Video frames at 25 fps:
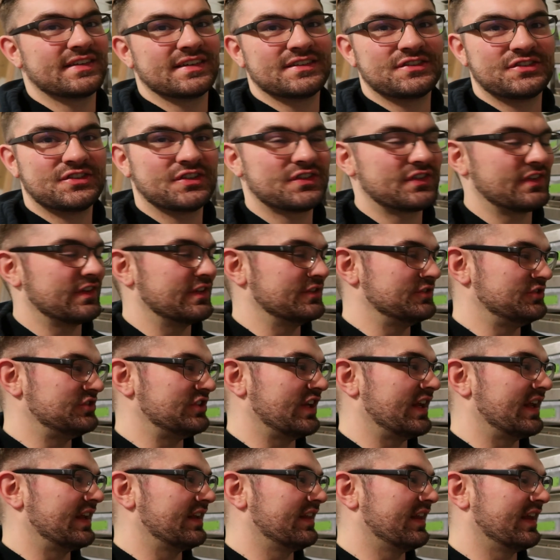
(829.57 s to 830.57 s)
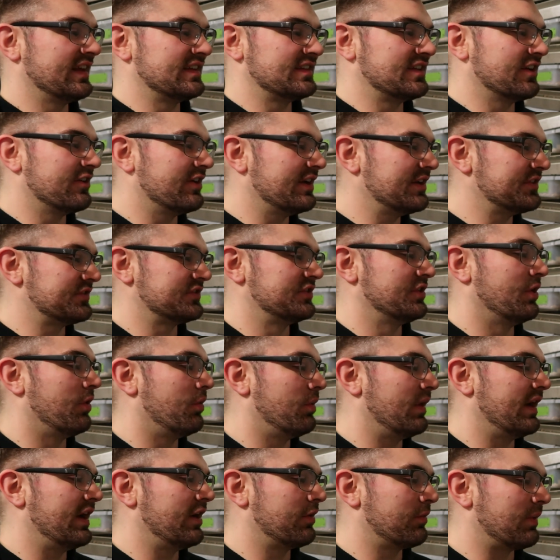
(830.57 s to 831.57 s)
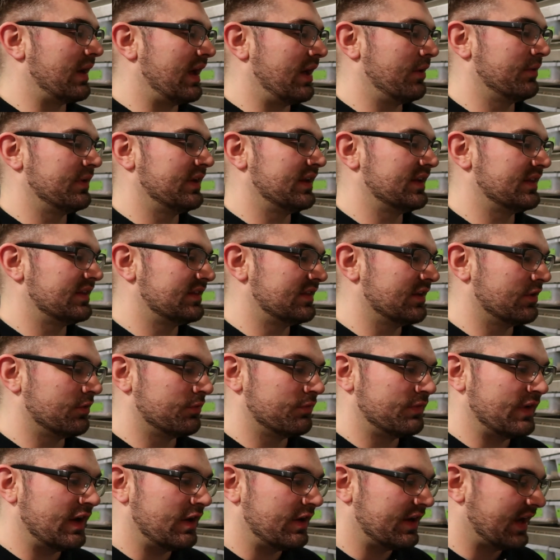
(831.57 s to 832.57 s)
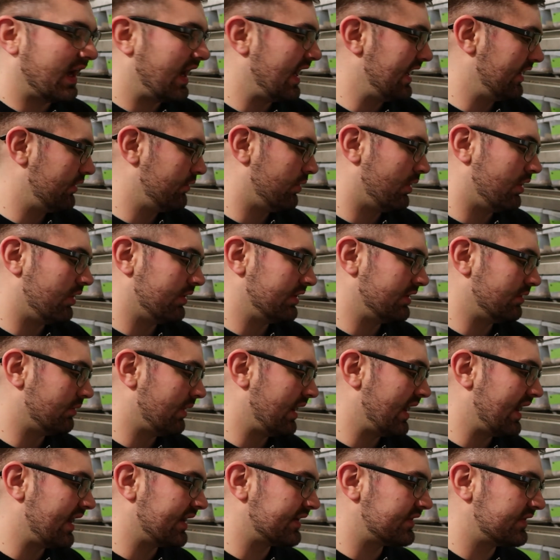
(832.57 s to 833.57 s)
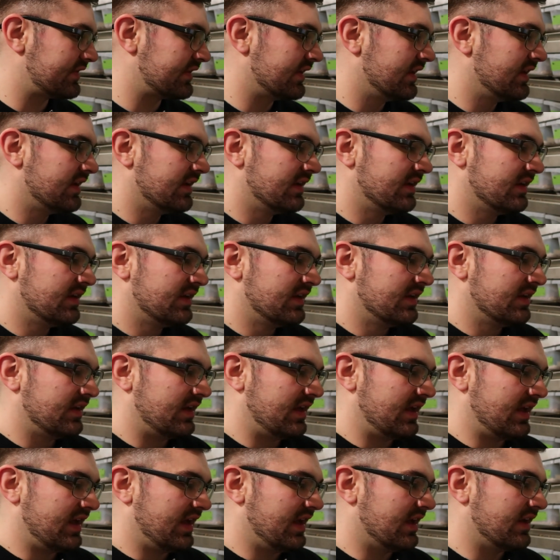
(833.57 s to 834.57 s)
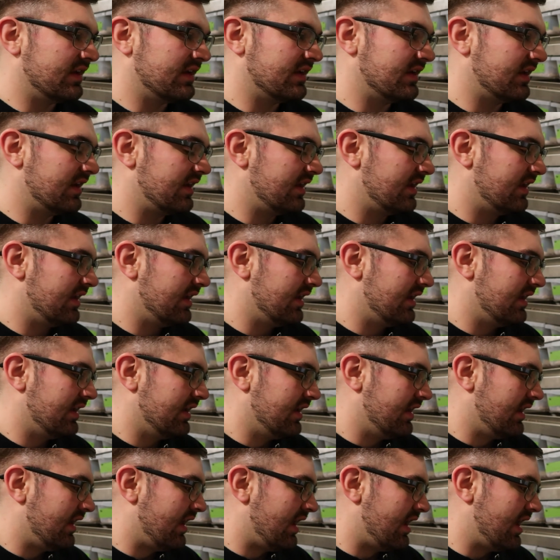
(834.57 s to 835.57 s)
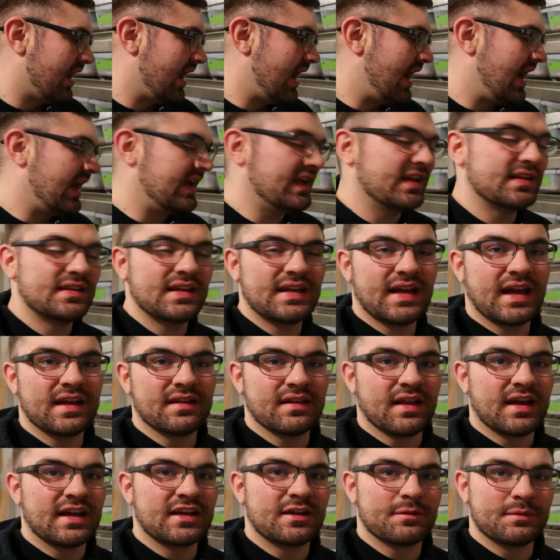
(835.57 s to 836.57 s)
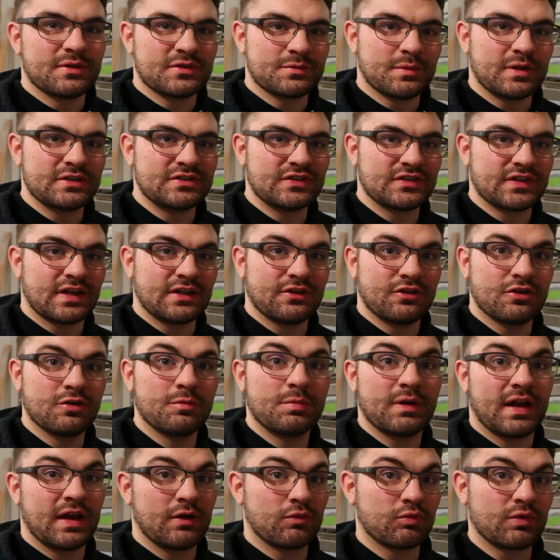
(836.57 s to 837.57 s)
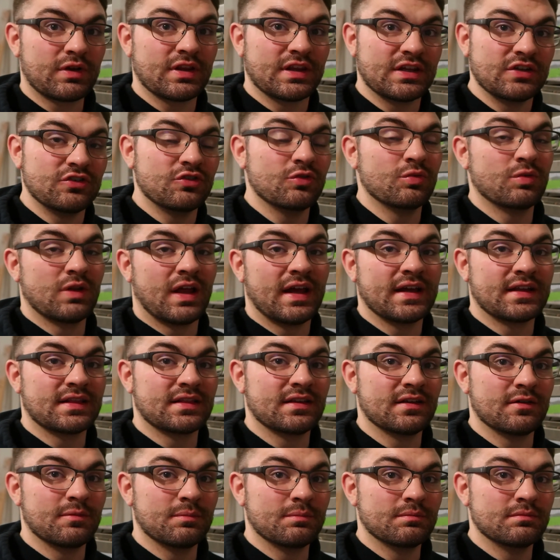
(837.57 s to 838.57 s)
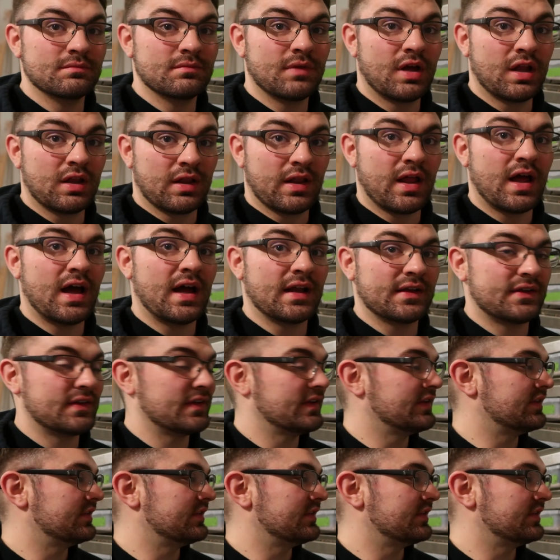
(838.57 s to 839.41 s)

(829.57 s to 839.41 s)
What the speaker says: It's just legit. Like, there is no way around it. They're very high quality racks, and I didn't think I'd like them as much as I do, but I really do like them a lot.